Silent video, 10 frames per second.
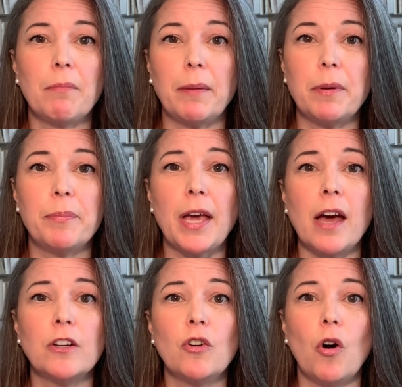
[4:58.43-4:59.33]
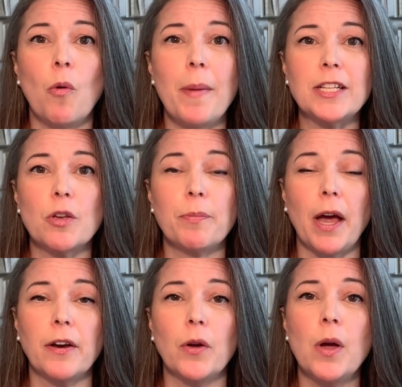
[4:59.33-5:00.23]
maybe piano or mezzo
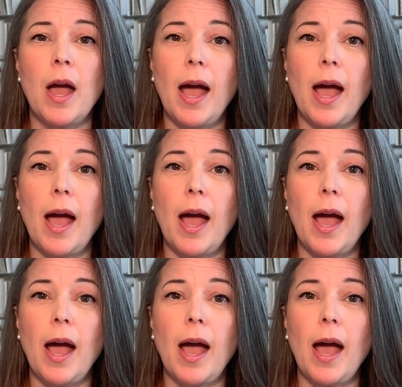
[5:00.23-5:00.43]
piano,